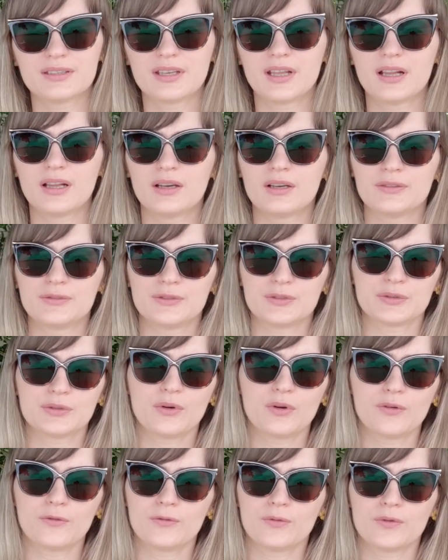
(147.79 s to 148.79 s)
I have to
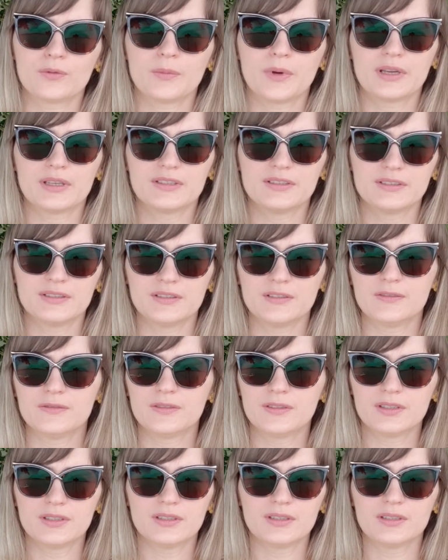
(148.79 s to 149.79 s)
go through my
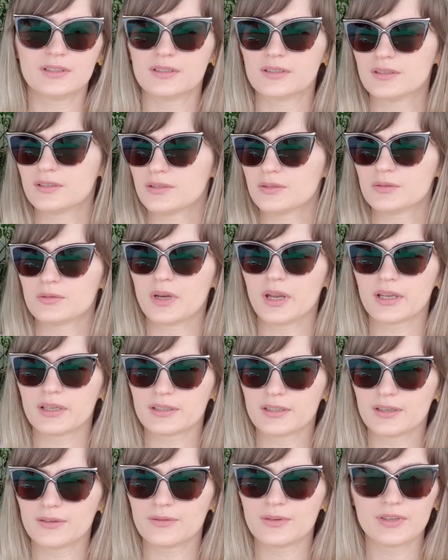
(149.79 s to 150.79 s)
CV, correct
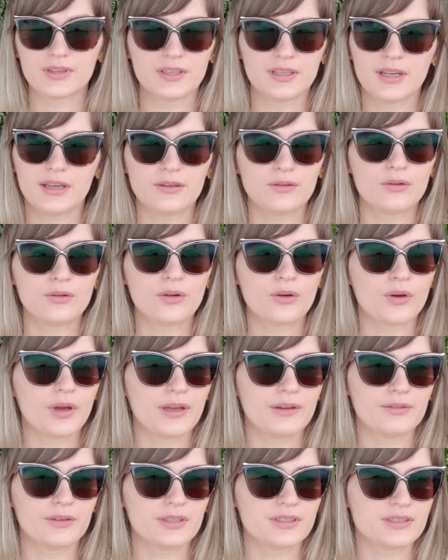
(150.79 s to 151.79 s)
everything. I don't know,
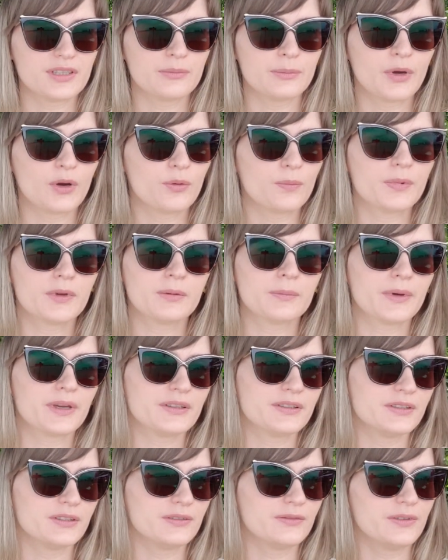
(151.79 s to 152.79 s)
every time I open my
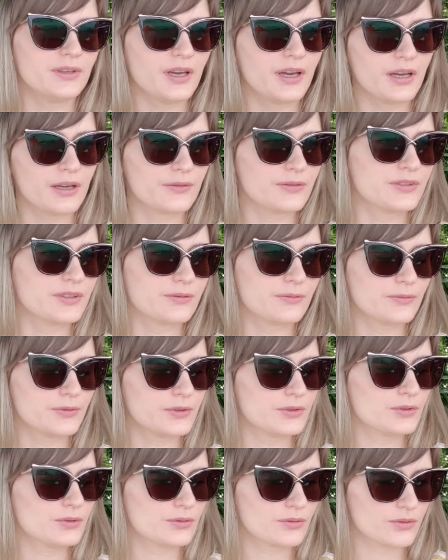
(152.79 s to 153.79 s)
CV I have
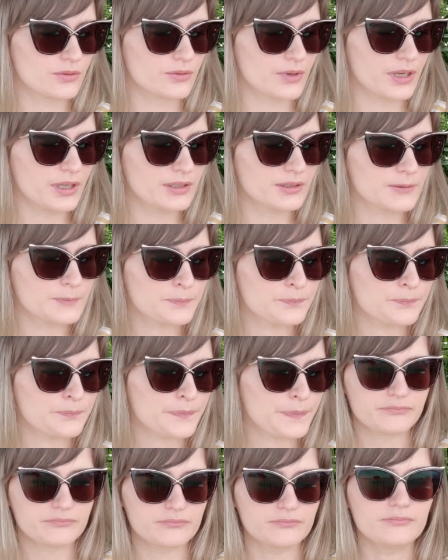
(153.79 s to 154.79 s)
something to correct.
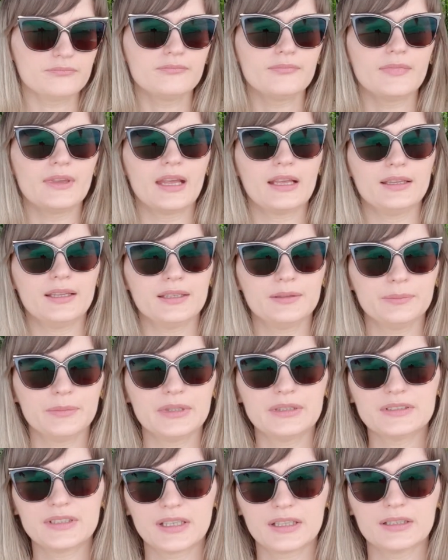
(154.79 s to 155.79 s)
Let me
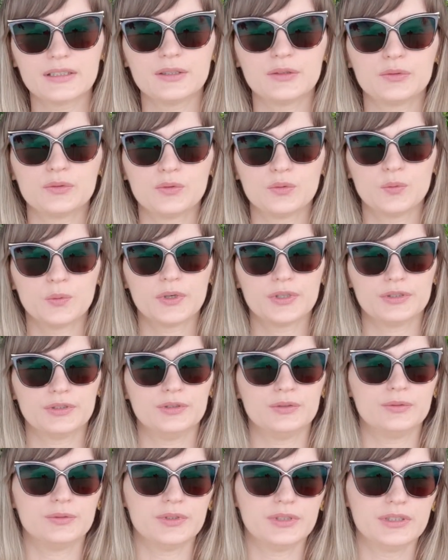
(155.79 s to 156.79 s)
tell you what
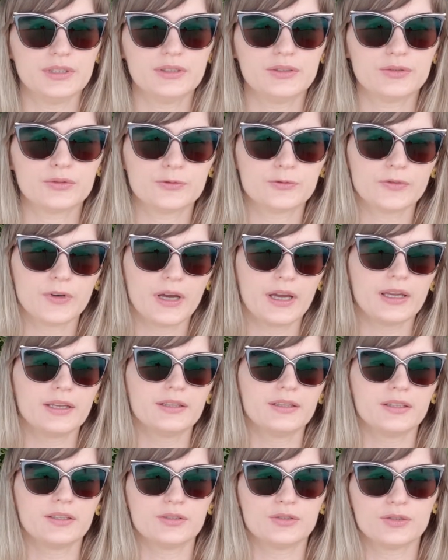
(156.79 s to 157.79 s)
you need to
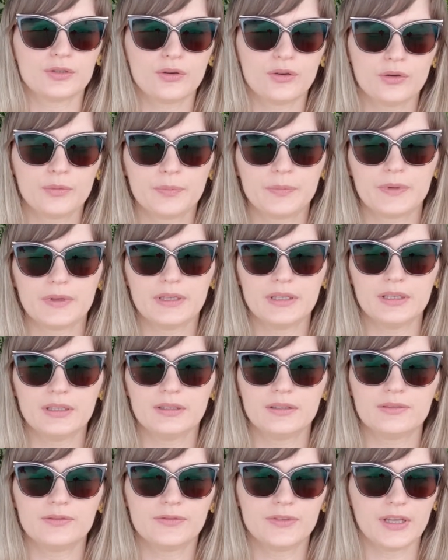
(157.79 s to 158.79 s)
find a job
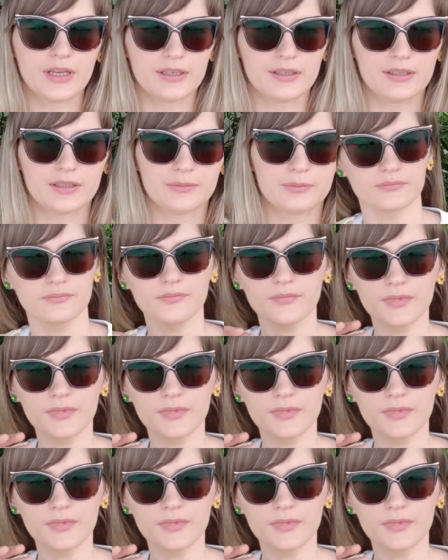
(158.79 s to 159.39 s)
in Vietnam.